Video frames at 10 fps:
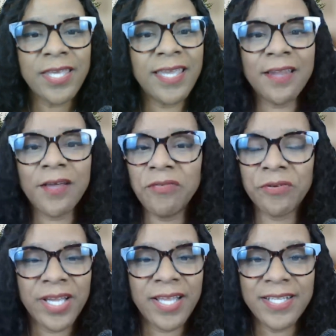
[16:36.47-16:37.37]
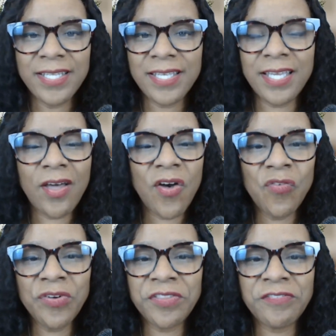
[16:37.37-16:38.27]
Get over it. Get
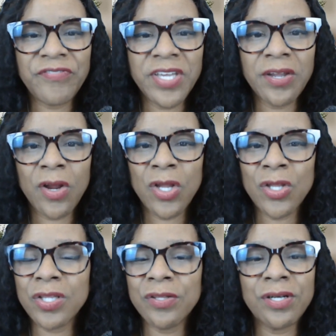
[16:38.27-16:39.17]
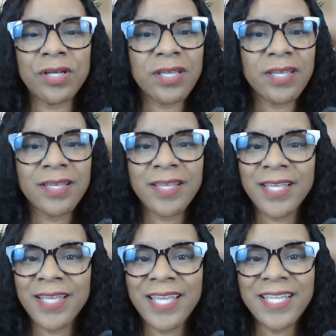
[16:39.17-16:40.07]
over the fear. Look,
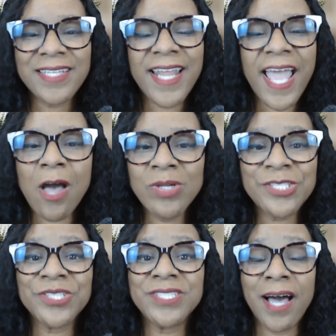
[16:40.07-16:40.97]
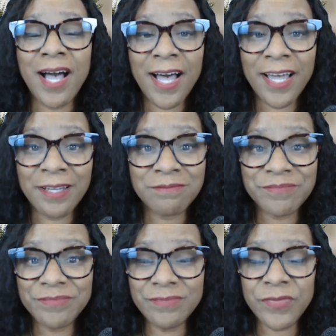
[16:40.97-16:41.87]
now is your time.
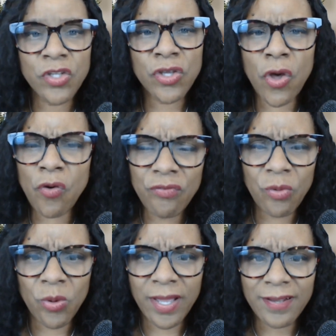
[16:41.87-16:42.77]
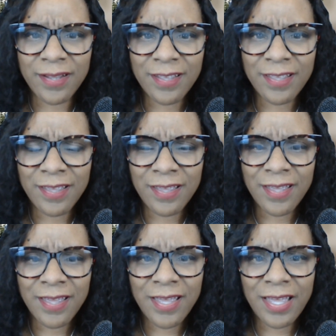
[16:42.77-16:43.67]
Go for it.
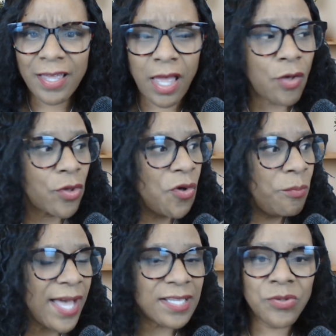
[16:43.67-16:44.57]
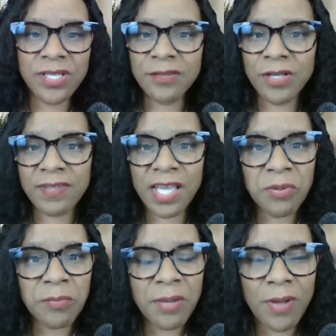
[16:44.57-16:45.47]
I'll go back to another
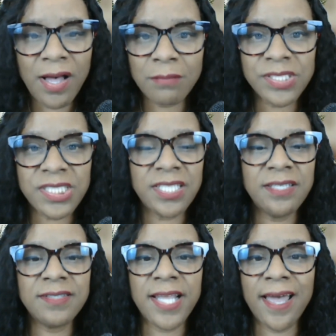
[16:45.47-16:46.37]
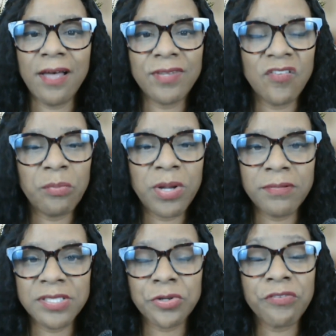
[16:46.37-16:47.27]
example. My mom, she's now
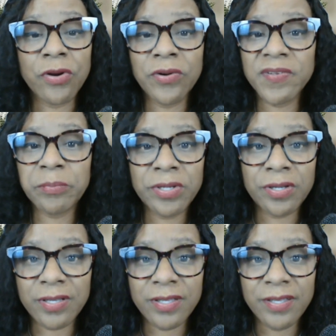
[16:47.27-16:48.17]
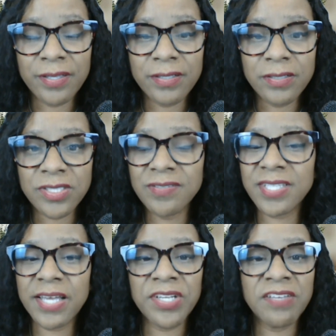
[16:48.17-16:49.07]
self-published her first book. She's
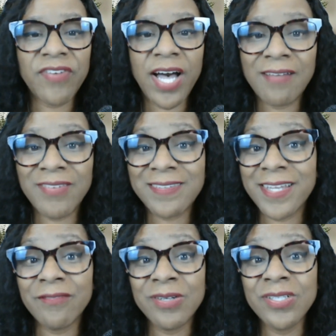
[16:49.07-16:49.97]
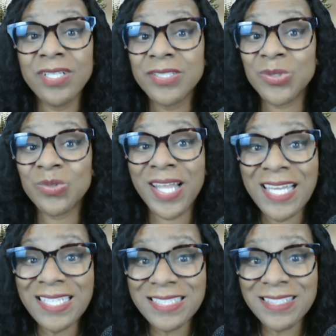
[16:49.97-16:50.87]
75. It's never too
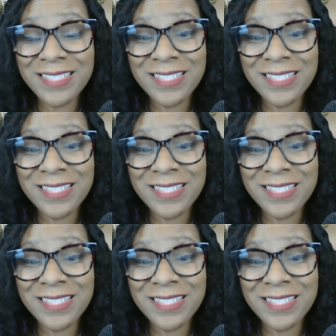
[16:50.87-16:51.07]
late.